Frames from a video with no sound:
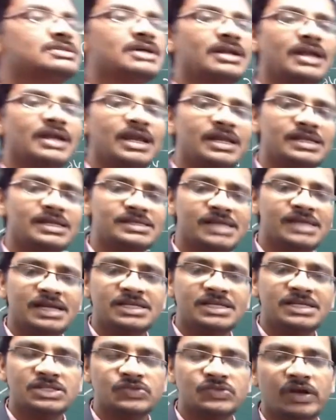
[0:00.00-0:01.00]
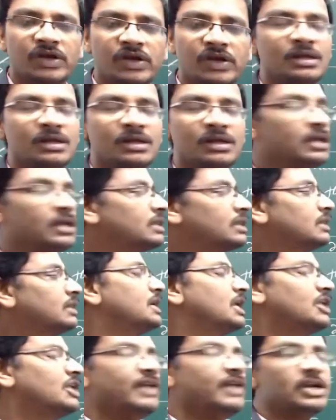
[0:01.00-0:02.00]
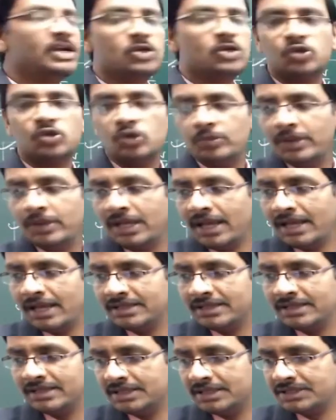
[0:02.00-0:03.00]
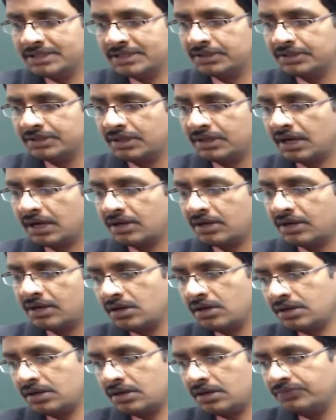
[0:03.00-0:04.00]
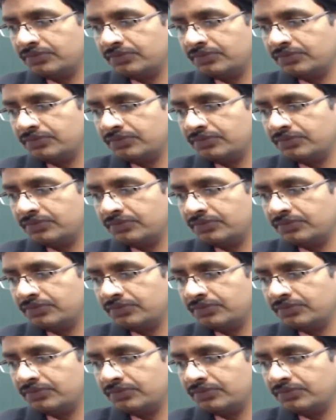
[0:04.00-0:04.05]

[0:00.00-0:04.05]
are getting satisfied, the derivative should be exist. Correct or not?